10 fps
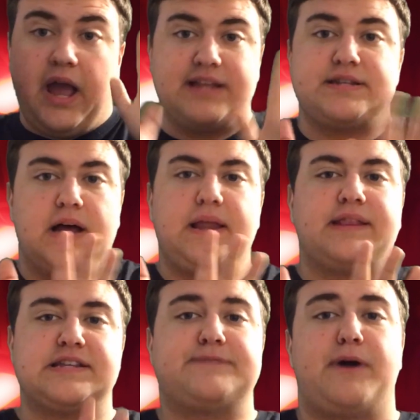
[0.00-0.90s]

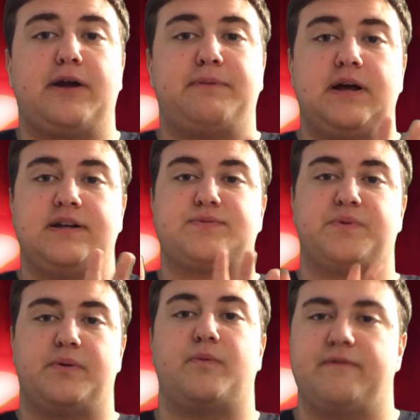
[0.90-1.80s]
like the spark plugs
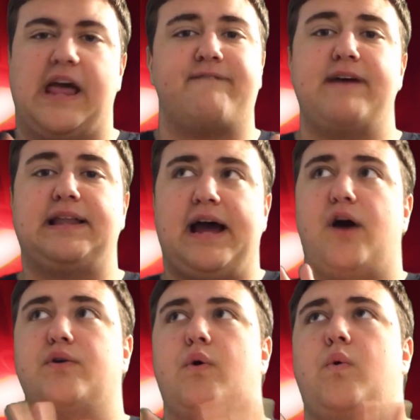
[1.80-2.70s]
were like fell
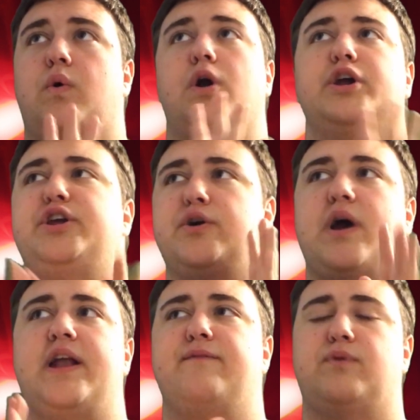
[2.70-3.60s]
out or, you know,
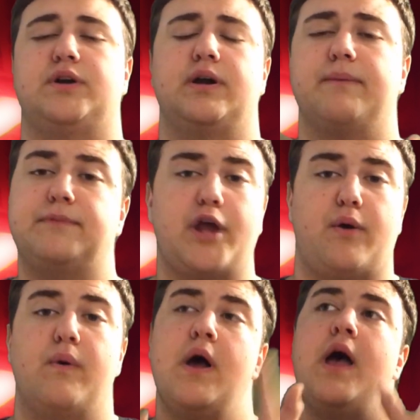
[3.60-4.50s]
kind of were,
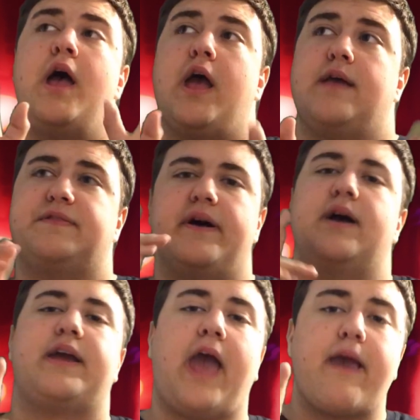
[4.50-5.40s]
no.
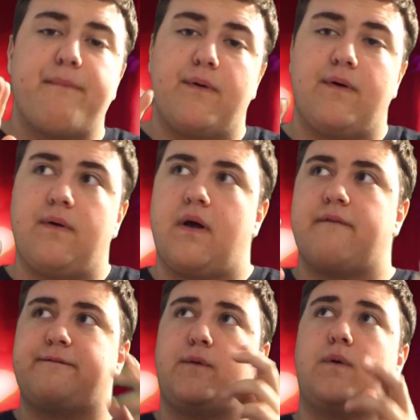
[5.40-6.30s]
The
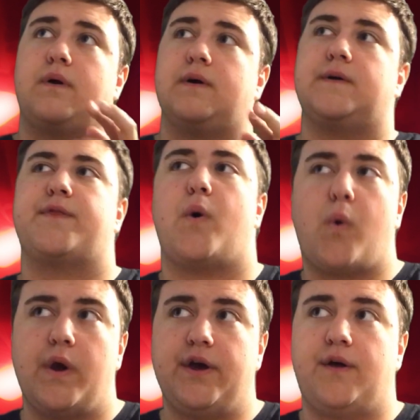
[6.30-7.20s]
cable for the
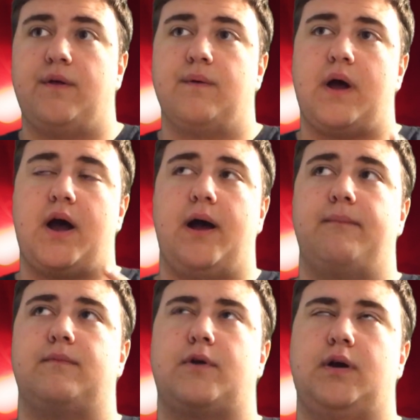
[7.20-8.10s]
oil,
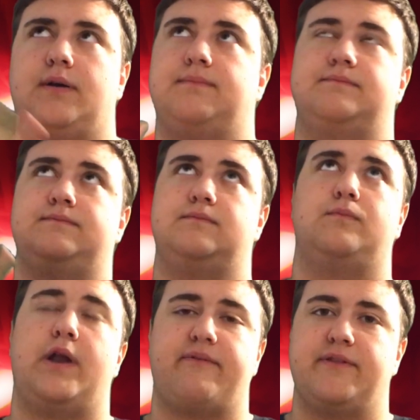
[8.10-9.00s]
or
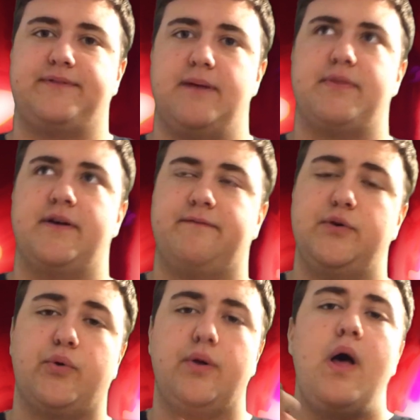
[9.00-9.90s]
whatever the
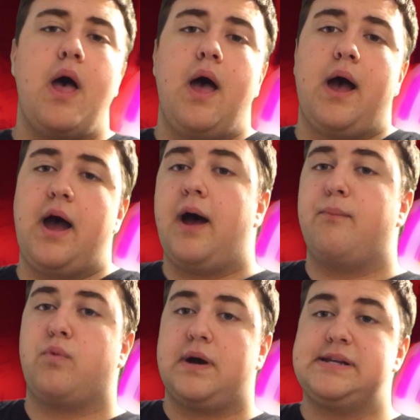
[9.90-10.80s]
fuel,
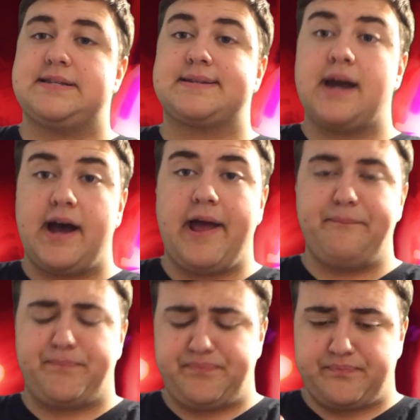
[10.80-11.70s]
was
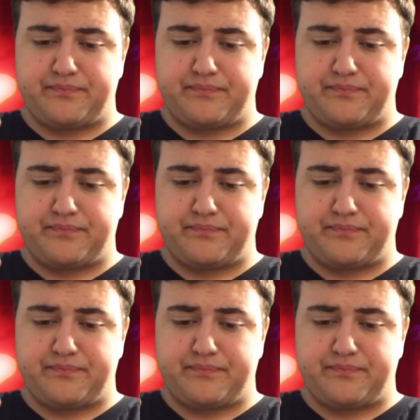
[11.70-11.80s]
cut.